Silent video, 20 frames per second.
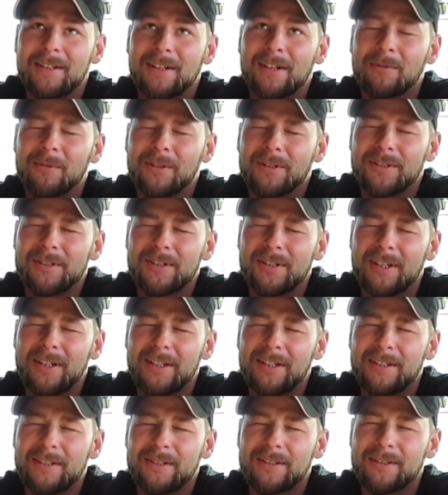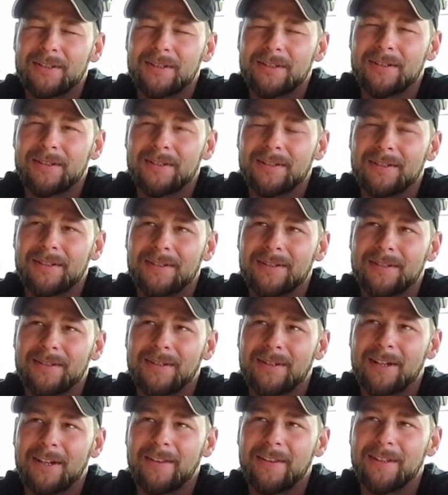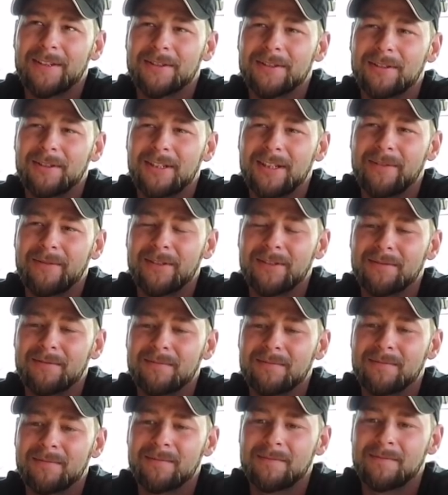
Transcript: I want to say I think it's 11.6